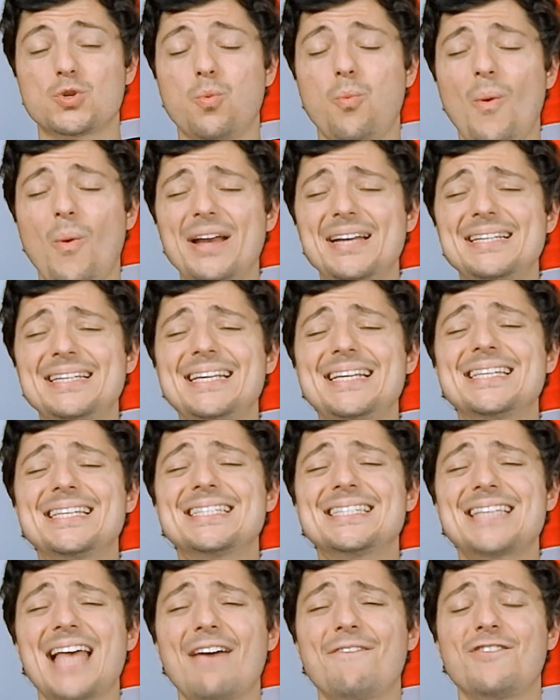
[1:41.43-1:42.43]

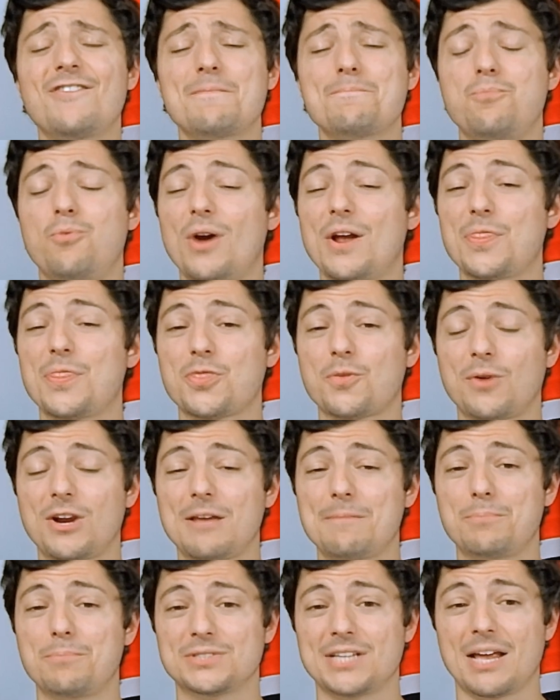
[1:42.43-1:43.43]

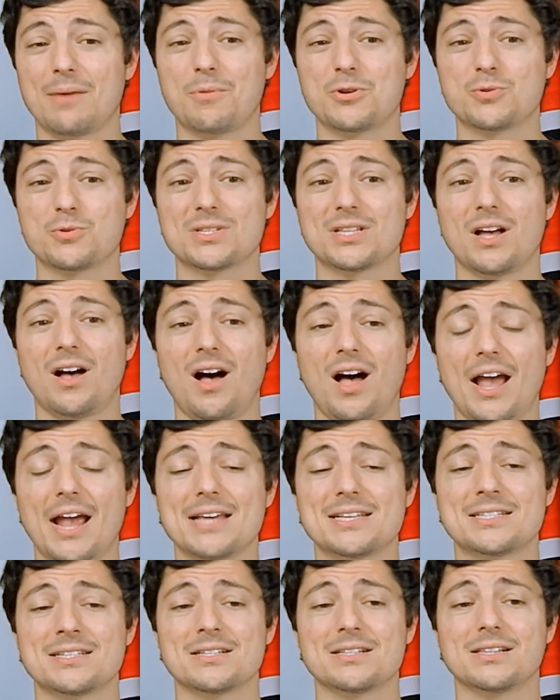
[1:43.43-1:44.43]
27.3%, which was the
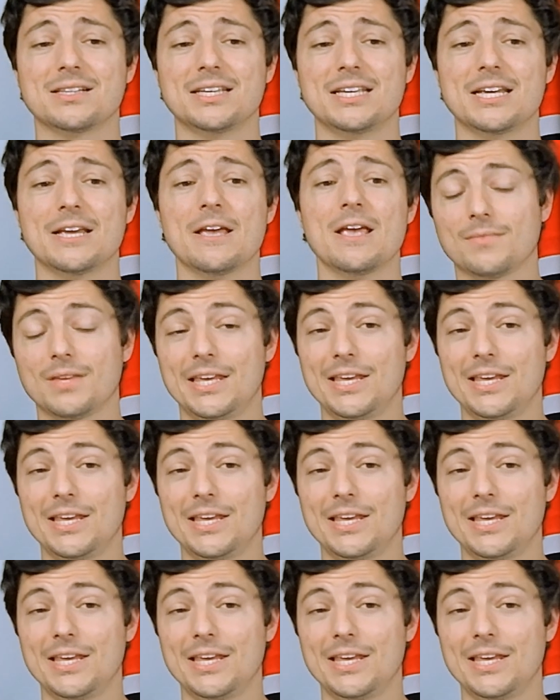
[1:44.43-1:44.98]
highest in the league.